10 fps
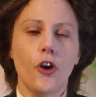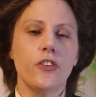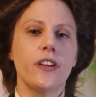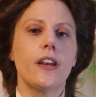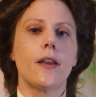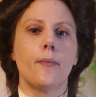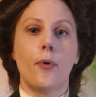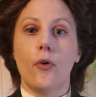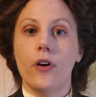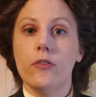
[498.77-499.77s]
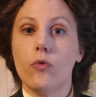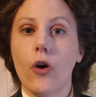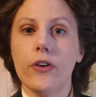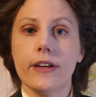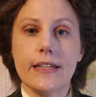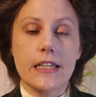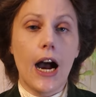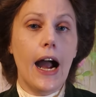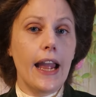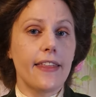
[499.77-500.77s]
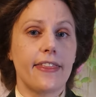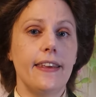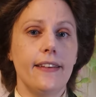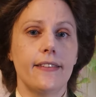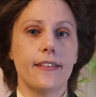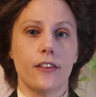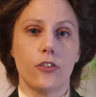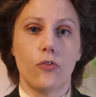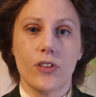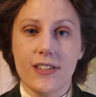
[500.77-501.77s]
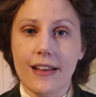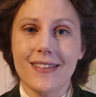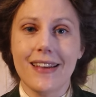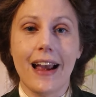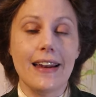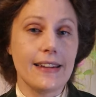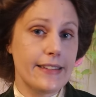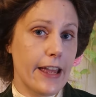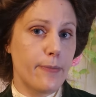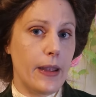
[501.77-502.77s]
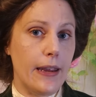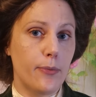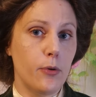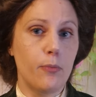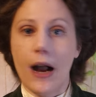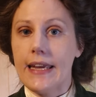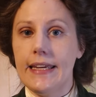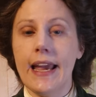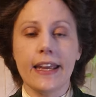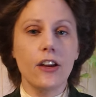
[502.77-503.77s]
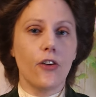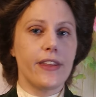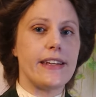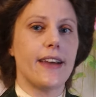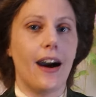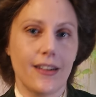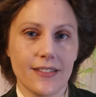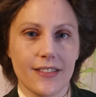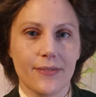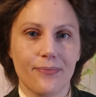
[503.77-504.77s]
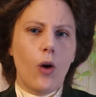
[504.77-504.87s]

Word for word: Dr. Laborde wrote an entire thesis on resuscitating dead people by yanking on their tongues.